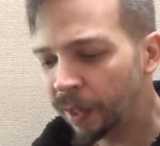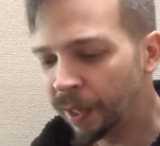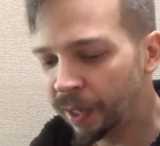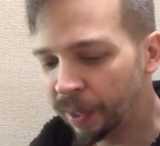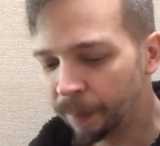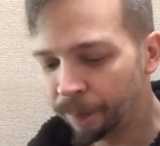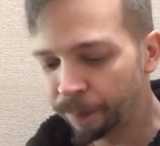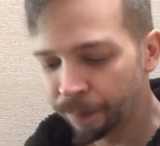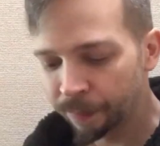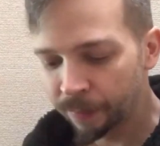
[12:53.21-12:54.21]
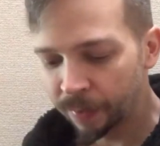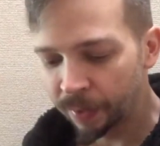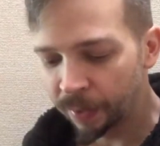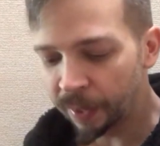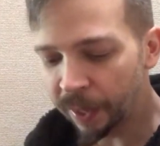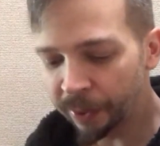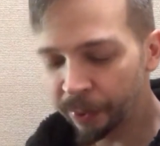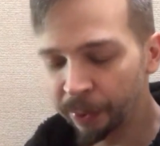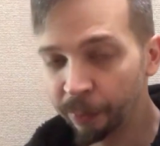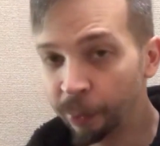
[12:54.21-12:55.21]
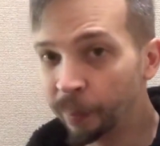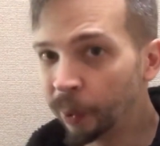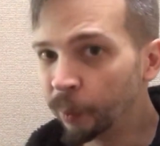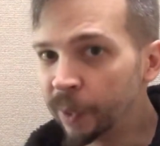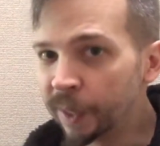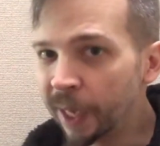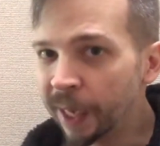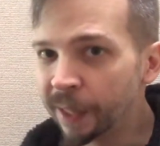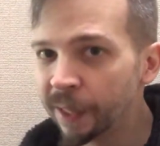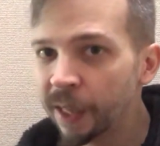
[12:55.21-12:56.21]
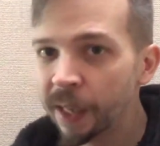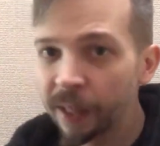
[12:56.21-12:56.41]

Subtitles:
the other rumor was that